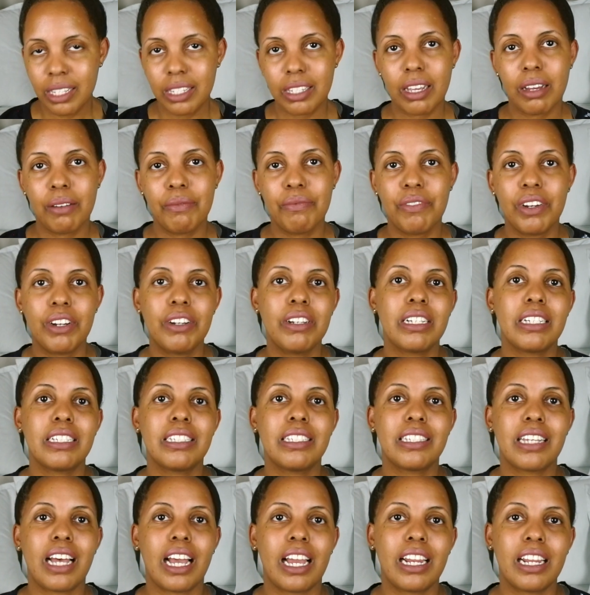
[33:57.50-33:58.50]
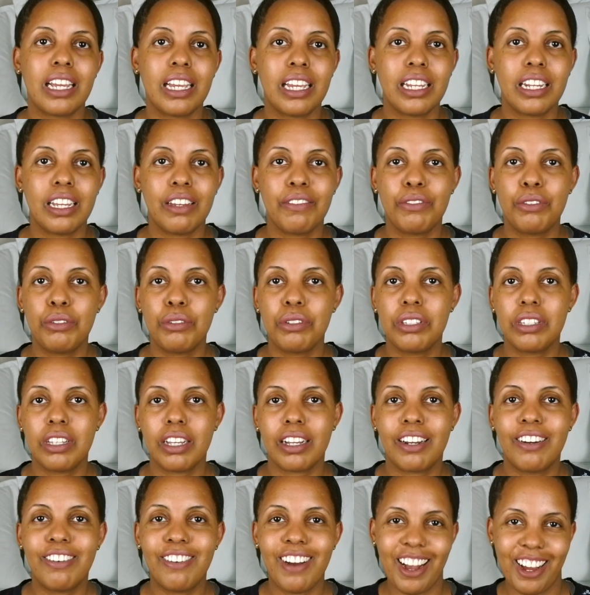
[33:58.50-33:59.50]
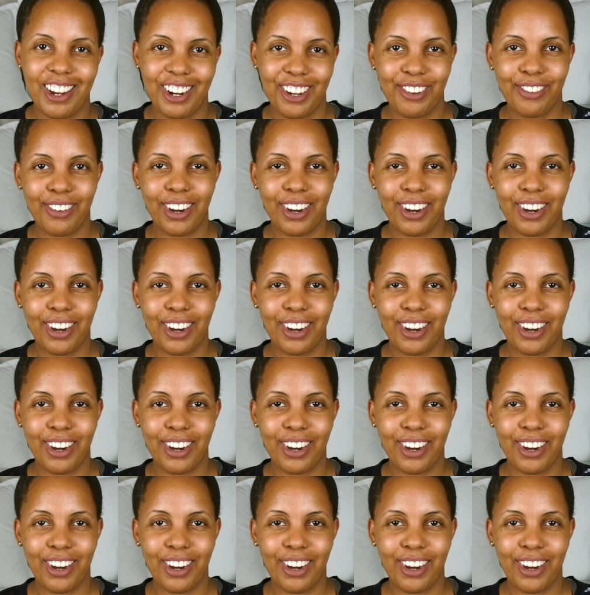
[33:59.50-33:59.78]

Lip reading: So I'm very excited. If you stuck around